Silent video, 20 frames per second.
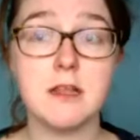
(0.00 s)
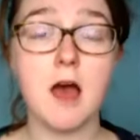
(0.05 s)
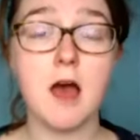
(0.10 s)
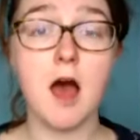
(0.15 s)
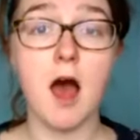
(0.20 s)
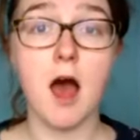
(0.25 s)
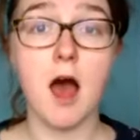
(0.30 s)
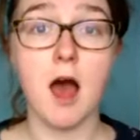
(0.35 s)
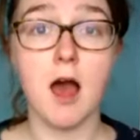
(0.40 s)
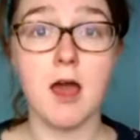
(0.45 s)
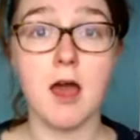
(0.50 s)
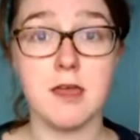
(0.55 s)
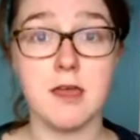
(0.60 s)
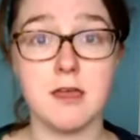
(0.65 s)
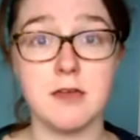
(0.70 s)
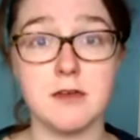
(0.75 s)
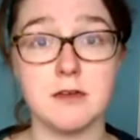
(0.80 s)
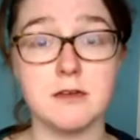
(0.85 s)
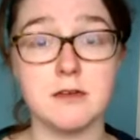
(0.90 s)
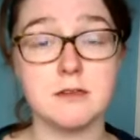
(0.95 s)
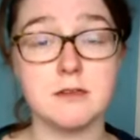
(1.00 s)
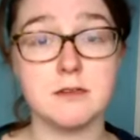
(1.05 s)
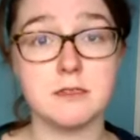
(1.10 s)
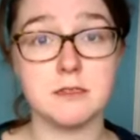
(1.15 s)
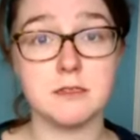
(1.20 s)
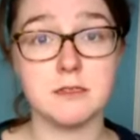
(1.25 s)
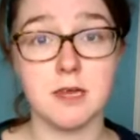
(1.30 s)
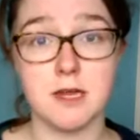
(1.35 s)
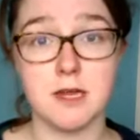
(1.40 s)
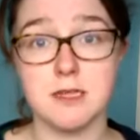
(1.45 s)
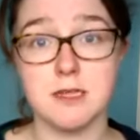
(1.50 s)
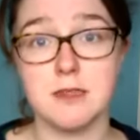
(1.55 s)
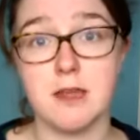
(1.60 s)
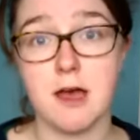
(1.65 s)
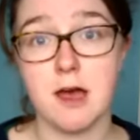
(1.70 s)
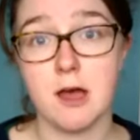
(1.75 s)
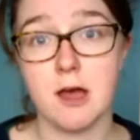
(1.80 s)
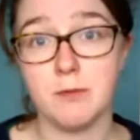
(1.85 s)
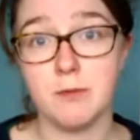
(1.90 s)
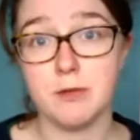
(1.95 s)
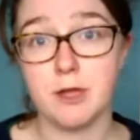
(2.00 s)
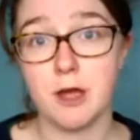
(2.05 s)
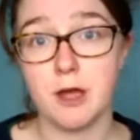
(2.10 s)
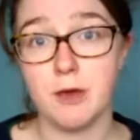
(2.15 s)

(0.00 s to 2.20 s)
I decided that I would